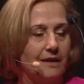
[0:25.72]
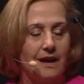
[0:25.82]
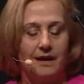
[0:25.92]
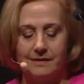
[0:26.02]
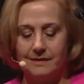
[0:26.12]

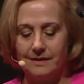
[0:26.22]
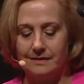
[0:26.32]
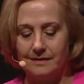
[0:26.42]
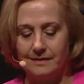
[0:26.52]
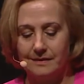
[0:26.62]

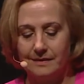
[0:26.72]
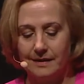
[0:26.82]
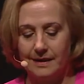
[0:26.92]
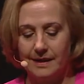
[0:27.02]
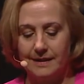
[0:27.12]
accident,
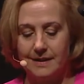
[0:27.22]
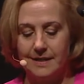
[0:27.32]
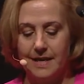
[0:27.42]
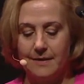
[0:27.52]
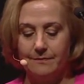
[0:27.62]

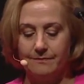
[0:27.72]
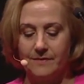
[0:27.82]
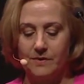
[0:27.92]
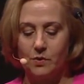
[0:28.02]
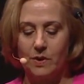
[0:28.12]
and
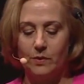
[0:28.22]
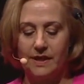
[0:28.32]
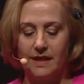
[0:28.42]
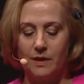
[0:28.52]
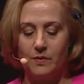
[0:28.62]
so I
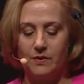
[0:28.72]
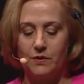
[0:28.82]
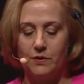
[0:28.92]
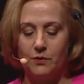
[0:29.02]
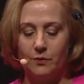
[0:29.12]
will keep
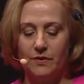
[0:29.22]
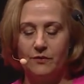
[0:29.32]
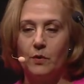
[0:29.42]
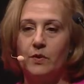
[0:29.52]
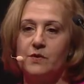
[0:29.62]
it to be
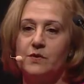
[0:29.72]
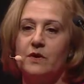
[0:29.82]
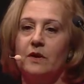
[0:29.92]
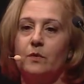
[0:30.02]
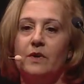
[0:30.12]

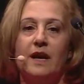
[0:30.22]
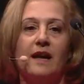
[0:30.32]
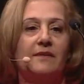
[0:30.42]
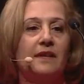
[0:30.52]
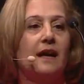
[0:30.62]
focused on what
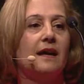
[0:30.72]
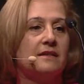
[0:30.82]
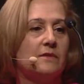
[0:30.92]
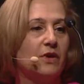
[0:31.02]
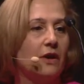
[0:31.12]
happened
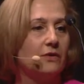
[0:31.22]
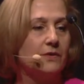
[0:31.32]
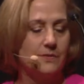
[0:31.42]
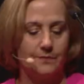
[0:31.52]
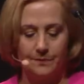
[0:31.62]
at the
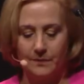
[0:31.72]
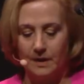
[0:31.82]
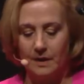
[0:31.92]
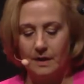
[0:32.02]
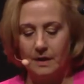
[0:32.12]
plant
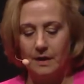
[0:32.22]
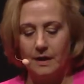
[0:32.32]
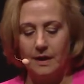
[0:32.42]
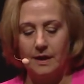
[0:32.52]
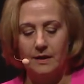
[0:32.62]

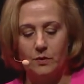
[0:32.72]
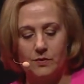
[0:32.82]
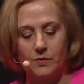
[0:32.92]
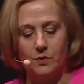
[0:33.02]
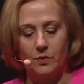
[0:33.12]
and
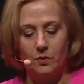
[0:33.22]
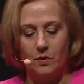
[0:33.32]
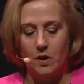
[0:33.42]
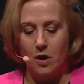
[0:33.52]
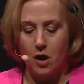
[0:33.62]

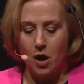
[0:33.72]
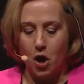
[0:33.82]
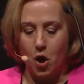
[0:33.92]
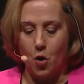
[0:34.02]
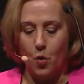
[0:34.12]
also
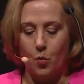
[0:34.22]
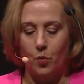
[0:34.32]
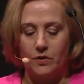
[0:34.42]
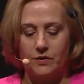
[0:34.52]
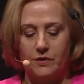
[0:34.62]

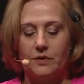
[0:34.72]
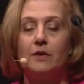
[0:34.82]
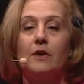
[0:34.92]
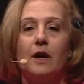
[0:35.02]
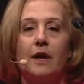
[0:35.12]
what
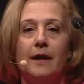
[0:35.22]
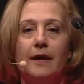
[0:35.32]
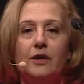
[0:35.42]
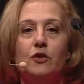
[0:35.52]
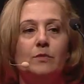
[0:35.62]

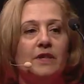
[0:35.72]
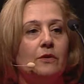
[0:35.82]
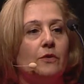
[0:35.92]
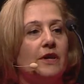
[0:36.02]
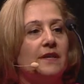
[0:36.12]
human
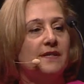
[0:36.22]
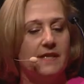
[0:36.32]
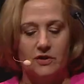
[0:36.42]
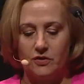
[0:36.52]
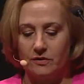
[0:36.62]
and
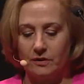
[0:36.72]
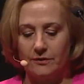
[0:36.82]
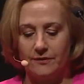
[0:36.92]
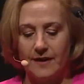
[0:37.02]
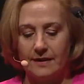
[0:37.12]

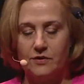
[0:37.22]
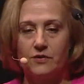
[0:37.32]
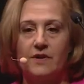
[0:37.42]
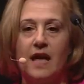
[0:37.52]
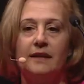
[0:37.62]
organizational
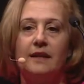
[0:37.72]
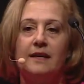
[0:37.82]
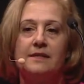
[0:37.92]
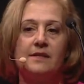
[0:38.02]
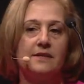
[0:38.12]
factors
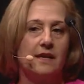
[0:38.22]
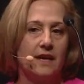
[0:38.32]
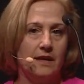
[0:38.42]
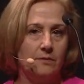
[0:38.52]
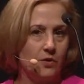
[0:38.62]
analysis
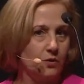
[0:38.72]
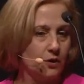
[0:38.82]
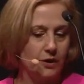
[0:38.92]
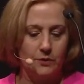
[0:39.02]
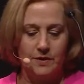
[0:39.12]

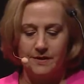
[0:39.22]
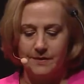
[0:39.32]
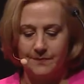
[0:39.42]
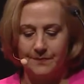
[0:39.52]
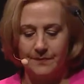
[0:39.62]
concluded.